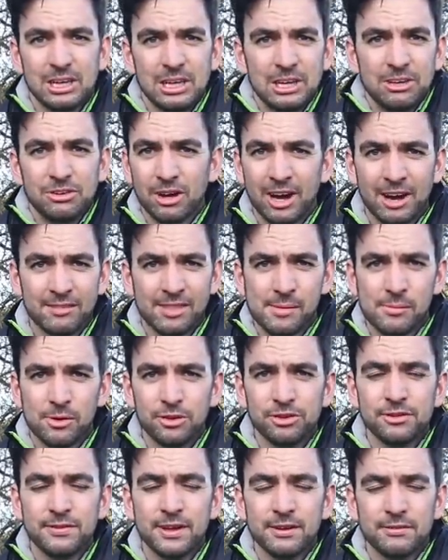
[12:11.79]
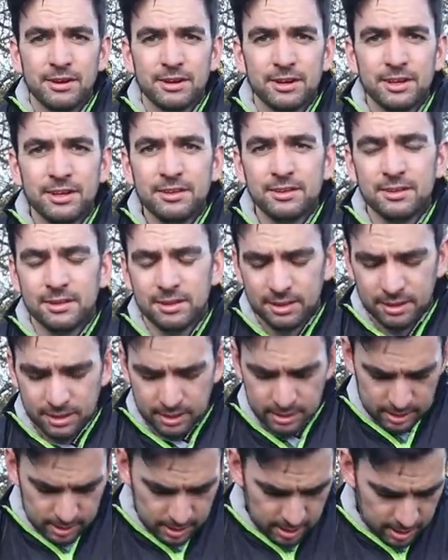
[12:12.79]
you don't have that much of it really.
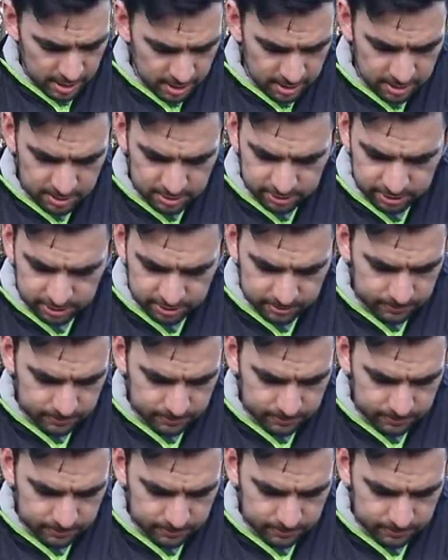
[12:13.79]
And